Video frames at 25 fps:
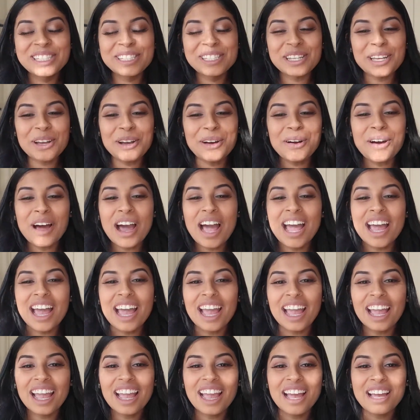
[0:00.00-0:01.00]
so
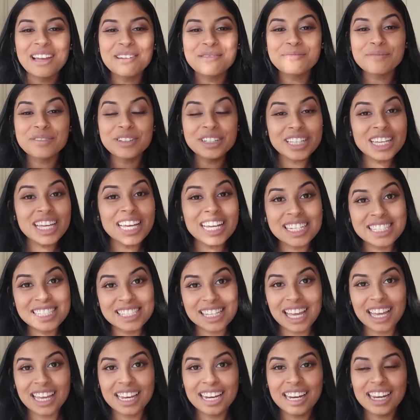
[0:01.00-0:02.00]
I am really
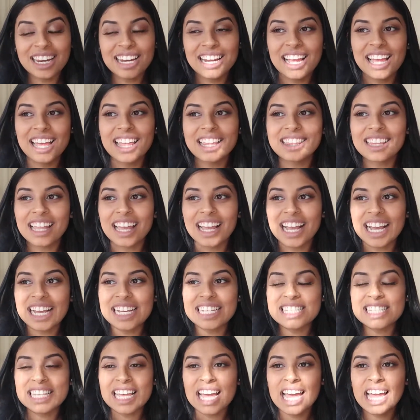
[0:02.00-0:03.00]
excited and like
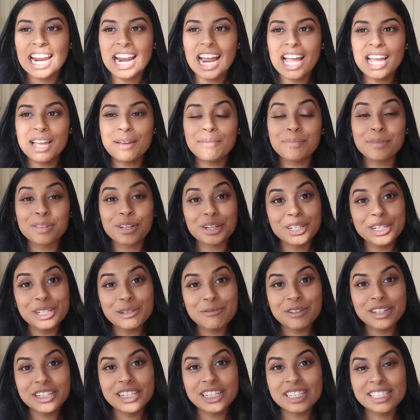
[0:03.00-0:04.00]
I said I am
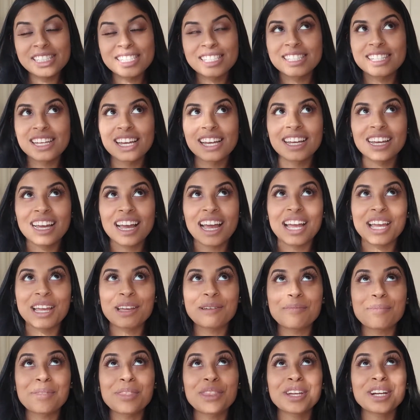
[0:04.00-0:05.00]
30 weeks I
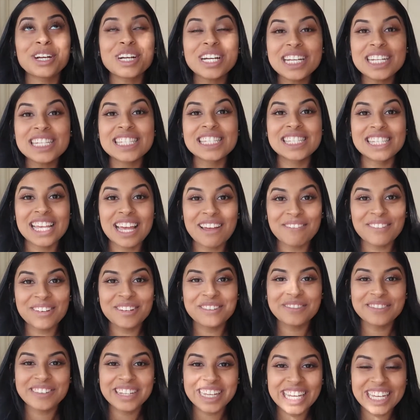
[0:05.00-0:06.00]
am
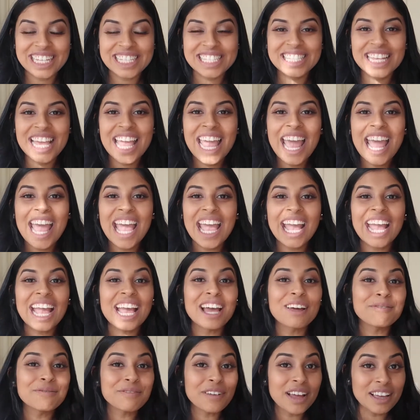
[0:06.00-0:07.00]
37 weeks
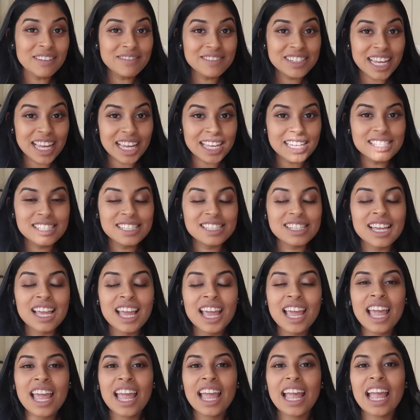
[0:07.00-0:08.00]
and five days
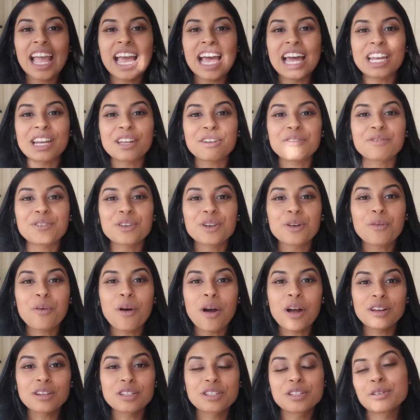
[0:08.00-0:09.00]
and if you
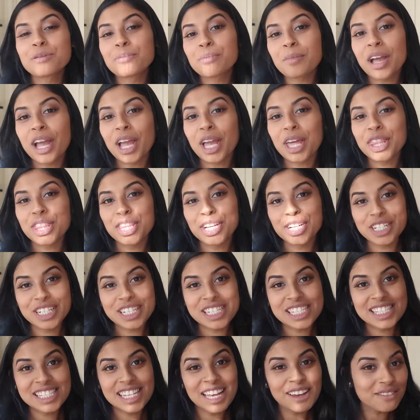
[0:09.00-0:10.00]
watched my
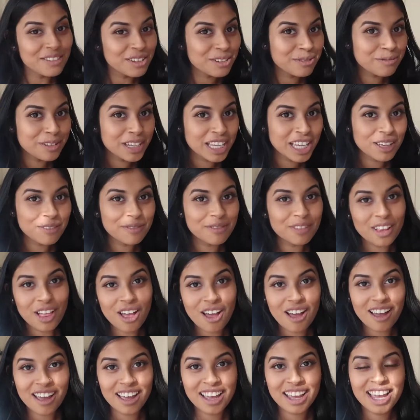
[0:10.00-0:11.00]
37 week
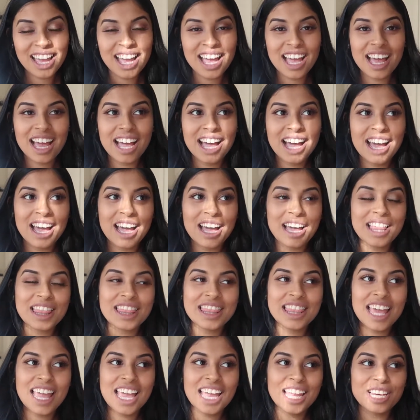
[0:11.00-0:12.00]
vlog uh,
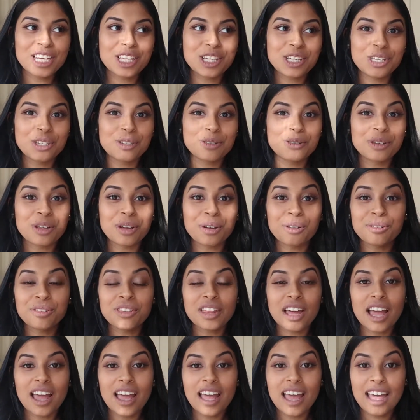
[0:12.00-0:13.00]
then you know
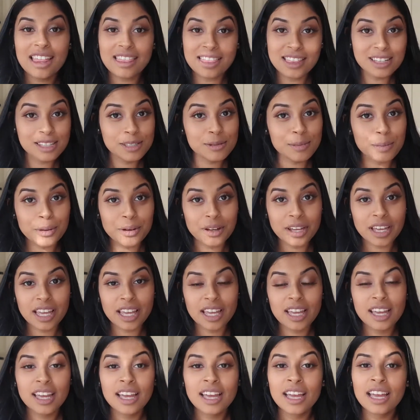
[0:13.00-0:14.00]
that at this
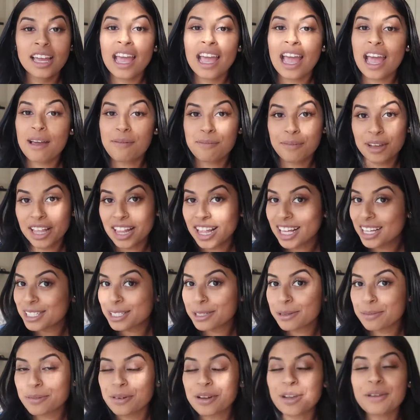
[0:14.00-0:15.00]
point at my
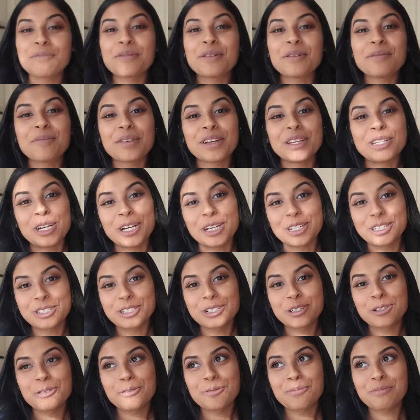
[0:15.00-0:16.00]
last appointment my
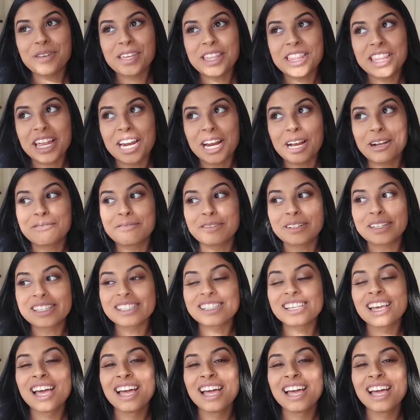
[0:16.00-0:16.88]
doctor told me that I was